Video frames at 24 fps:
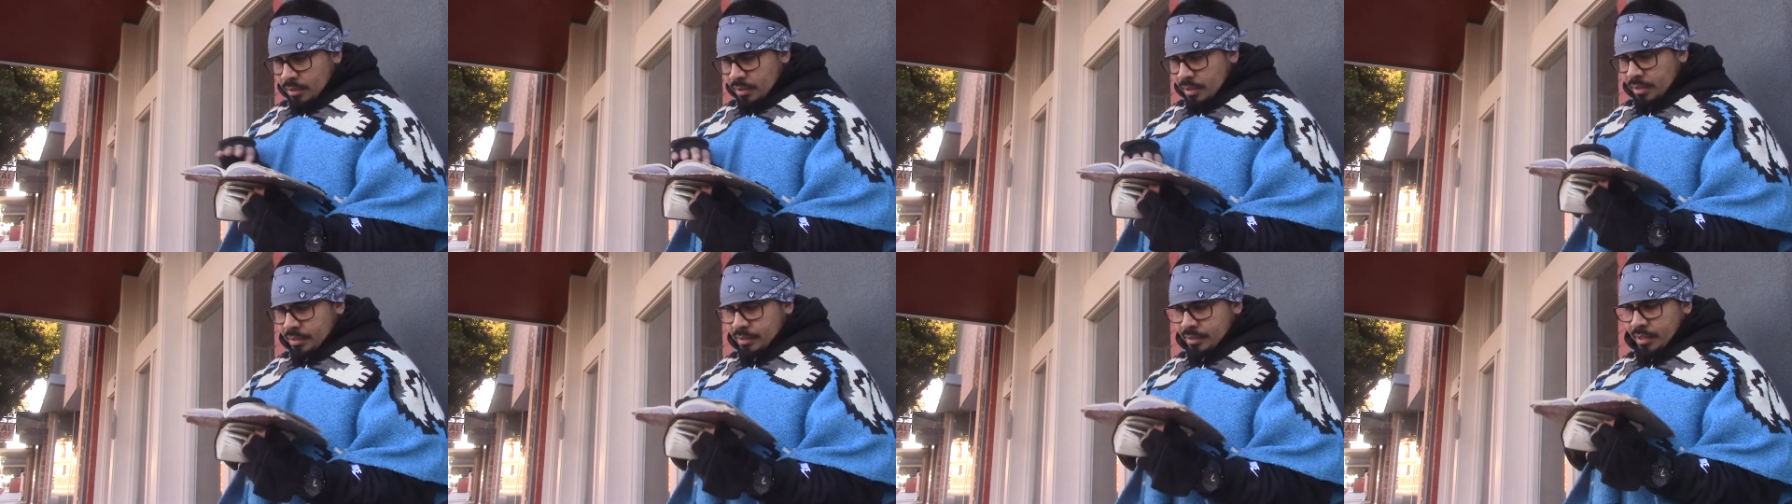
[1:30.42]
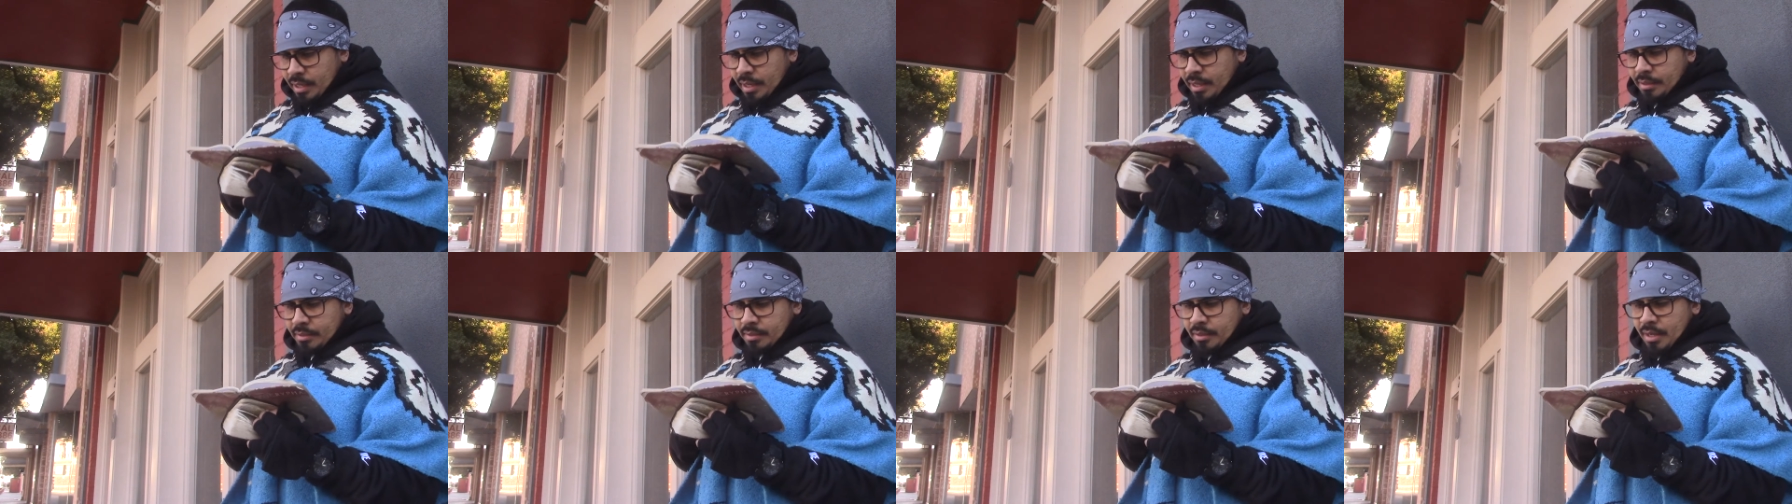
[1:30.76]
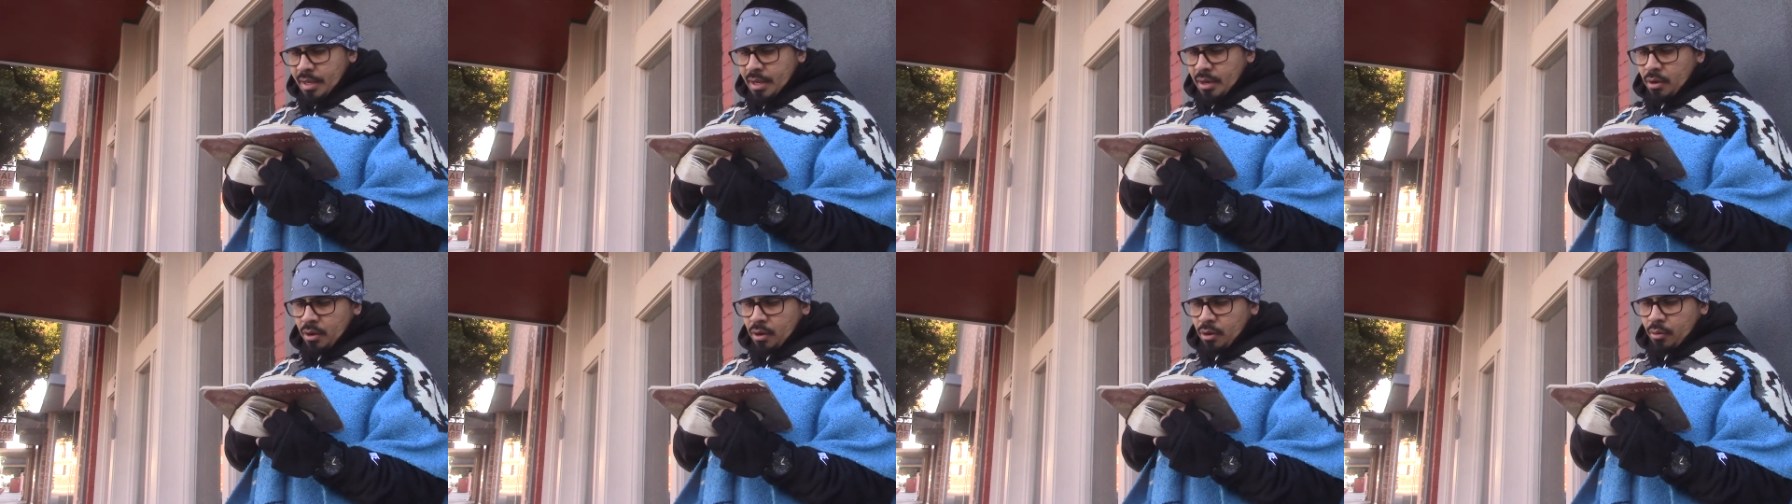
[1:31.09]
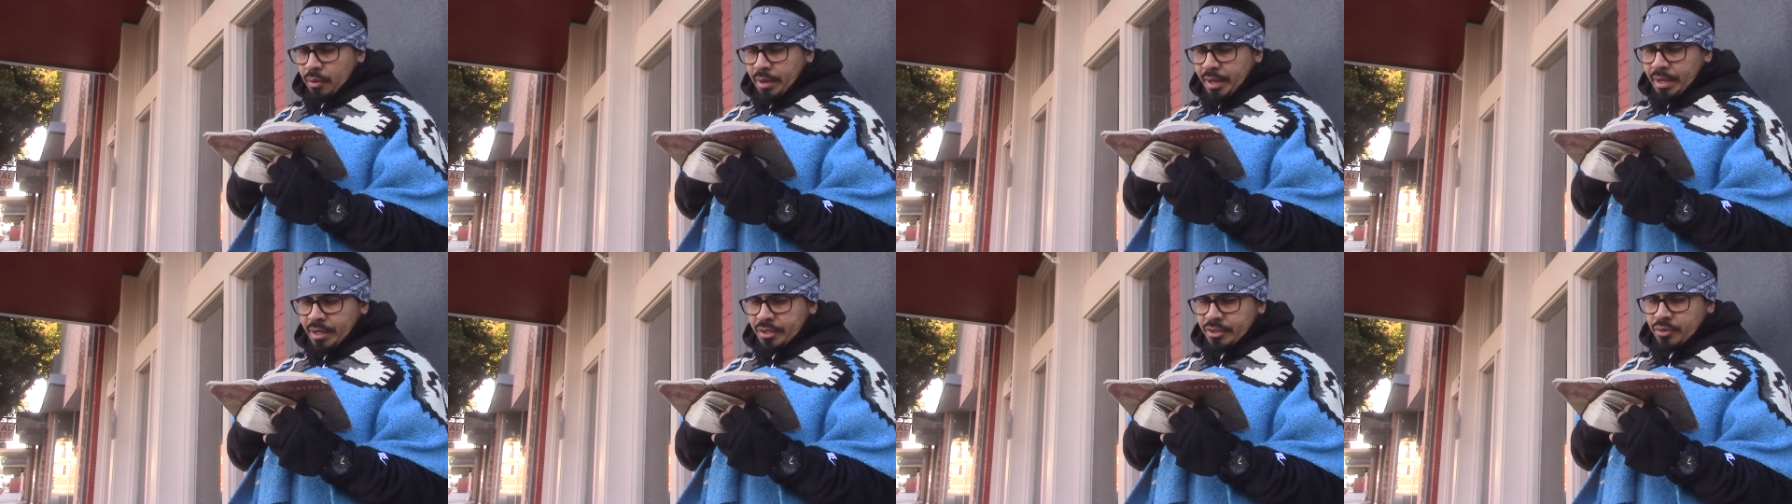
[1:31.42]
it says, O
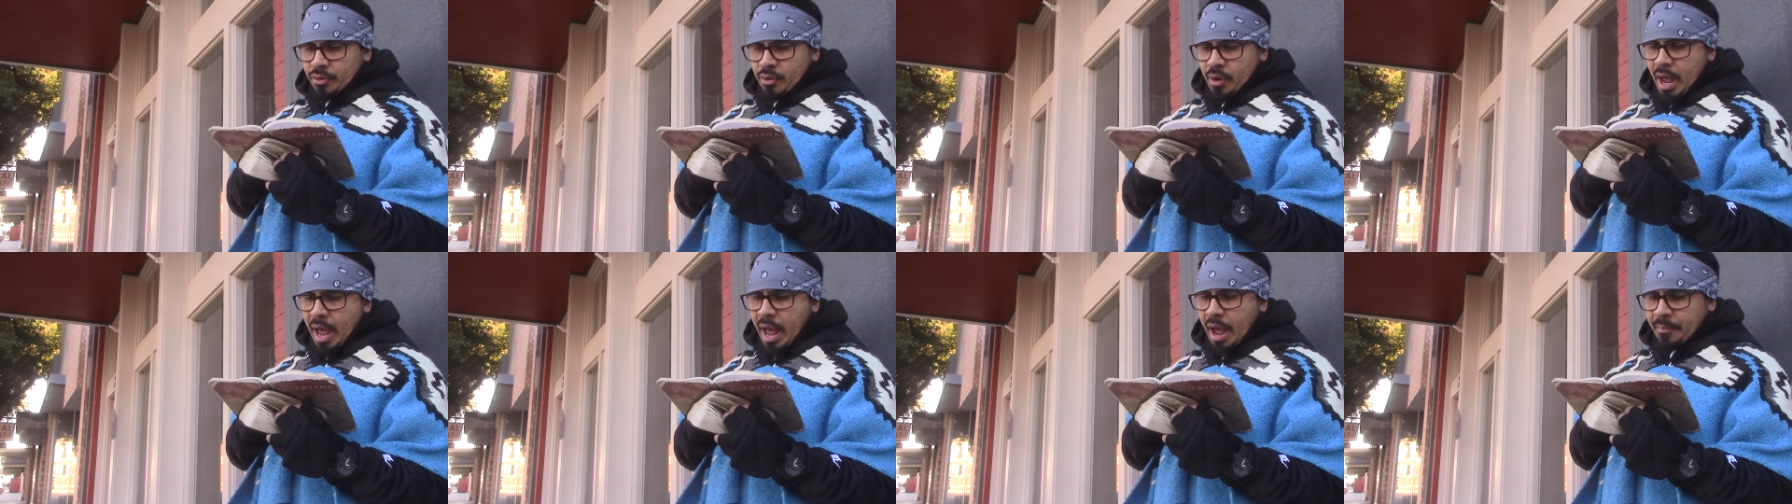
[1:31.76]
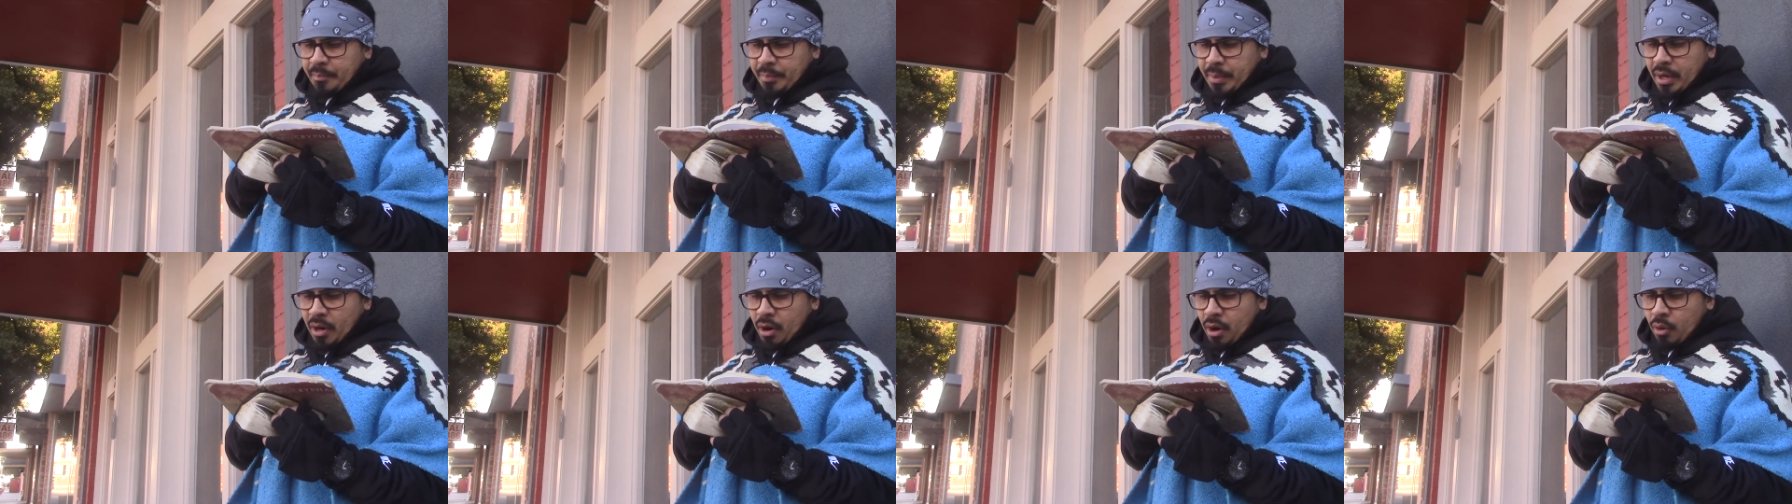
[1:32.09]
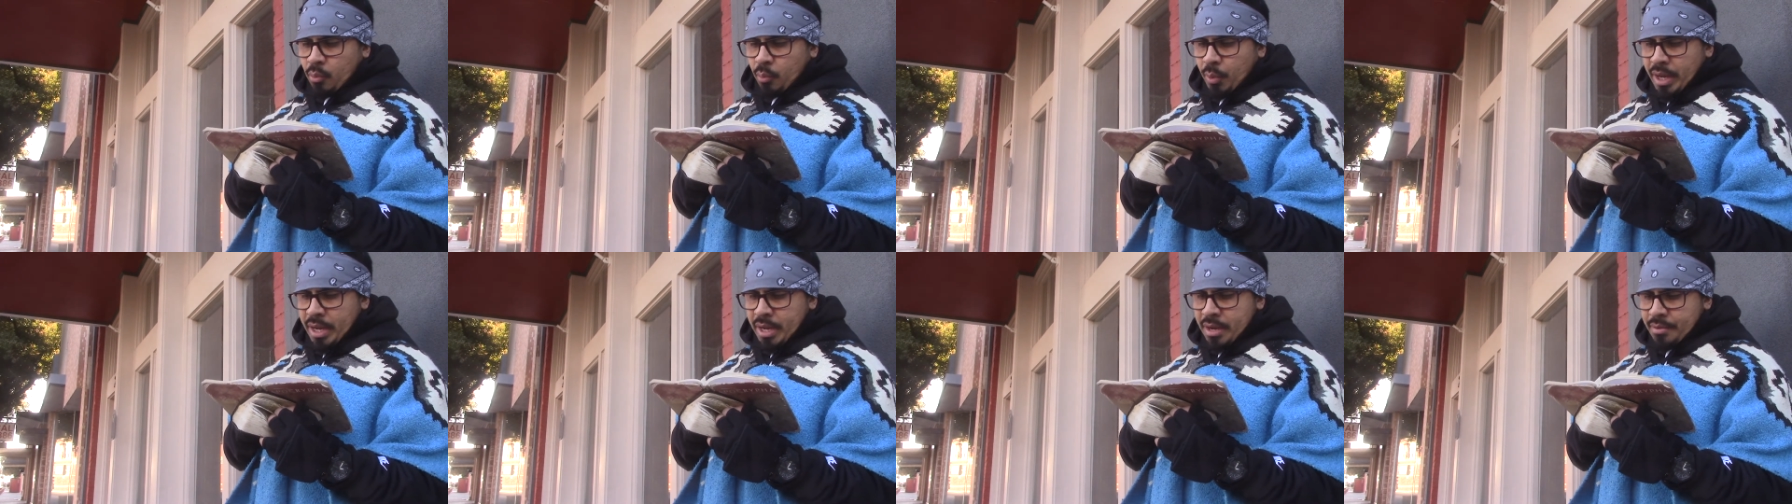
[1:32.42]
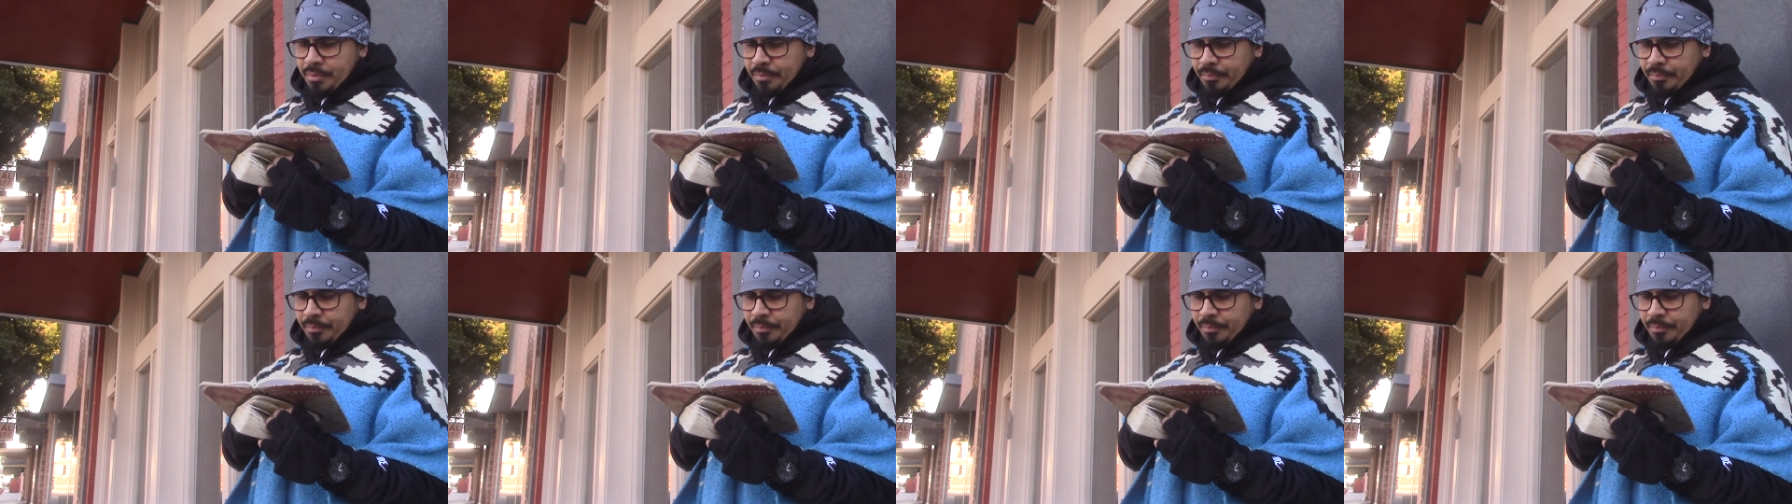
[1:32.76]
Israel, happy are we,